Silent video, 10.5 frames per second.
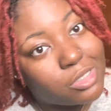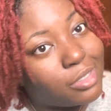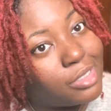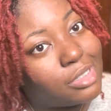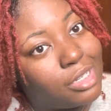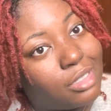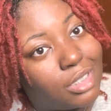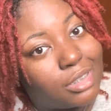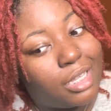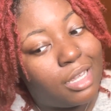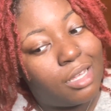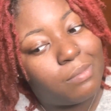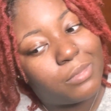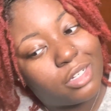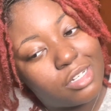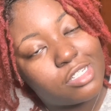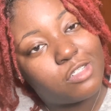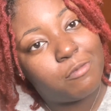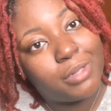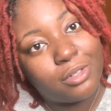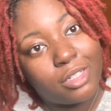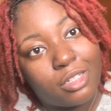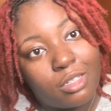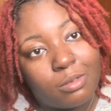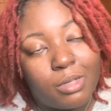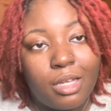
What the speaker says: or anything like that because of buildup.